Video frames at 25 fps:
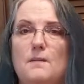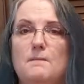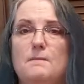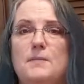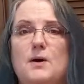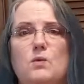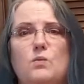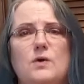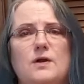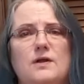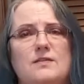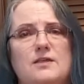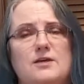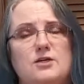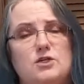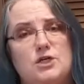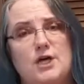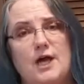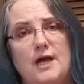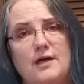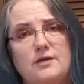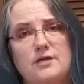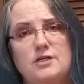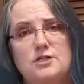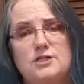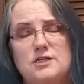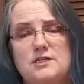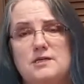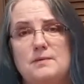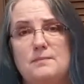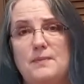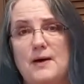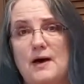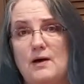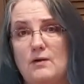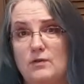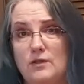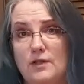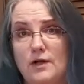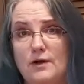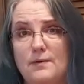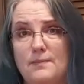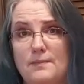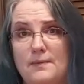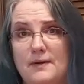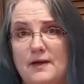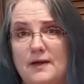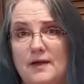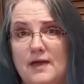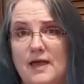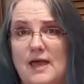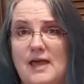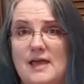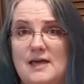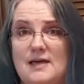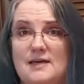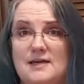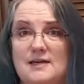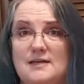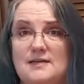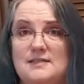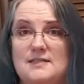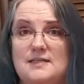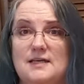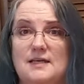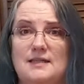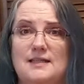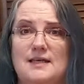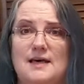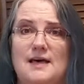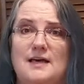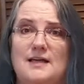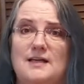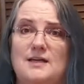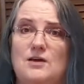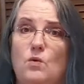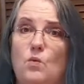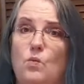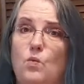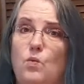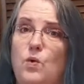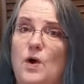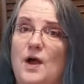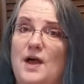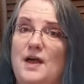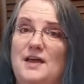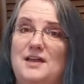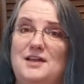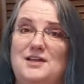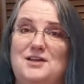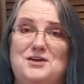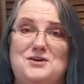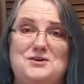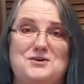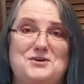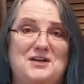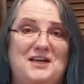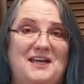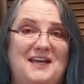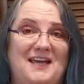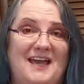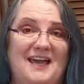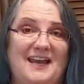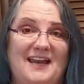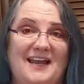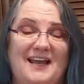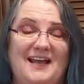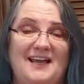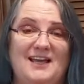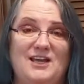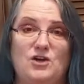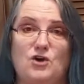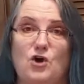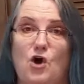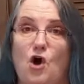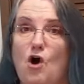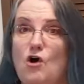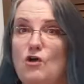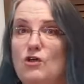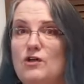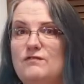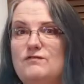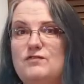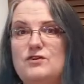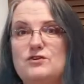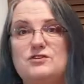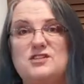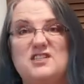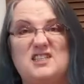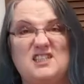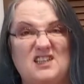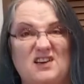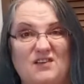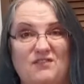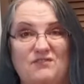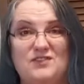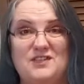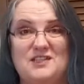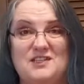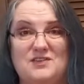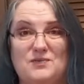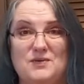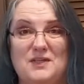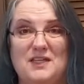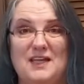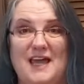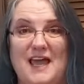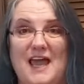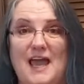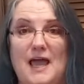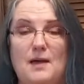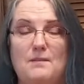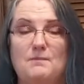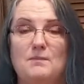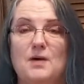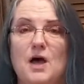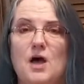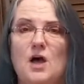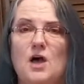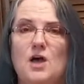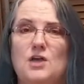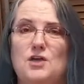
But one of the challenges about LARPing is that when you're getting all of your stuff to the game,